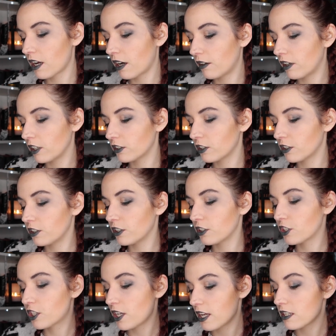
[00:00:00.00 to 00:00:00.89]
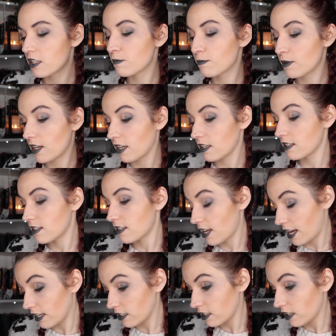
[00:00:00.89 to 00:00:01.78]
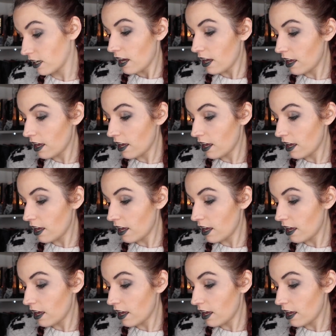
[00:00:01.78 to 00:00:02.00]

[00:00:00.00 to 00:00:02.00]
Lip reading: Character Chess Piece Set.